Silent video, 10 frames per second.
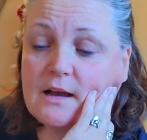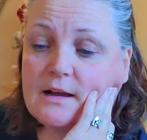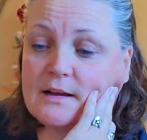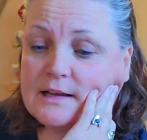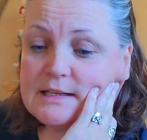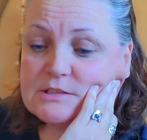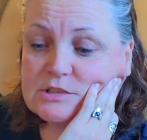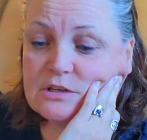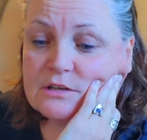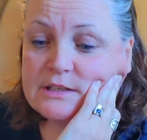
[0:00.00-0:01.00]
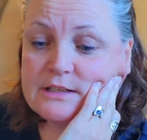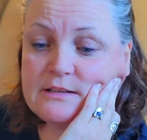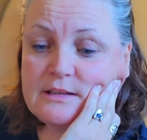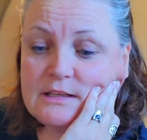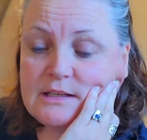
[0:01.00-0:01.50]
I
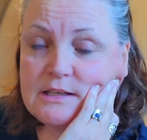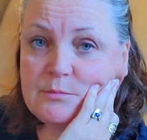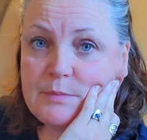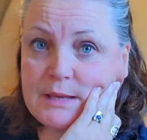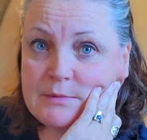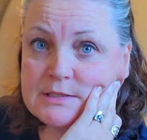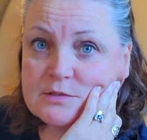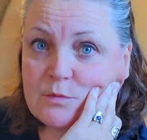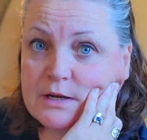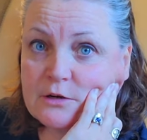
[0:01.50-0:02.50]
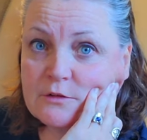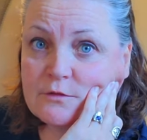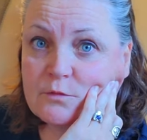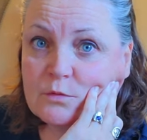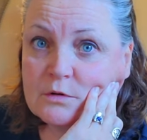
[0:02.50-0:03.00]
started the baby sweater
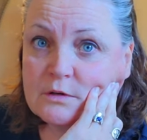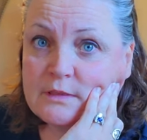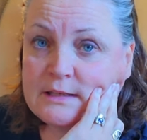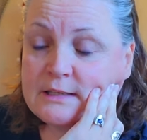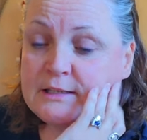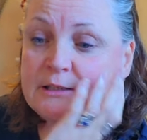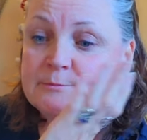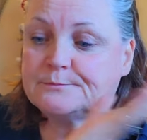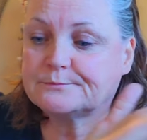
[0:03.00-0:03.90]
for the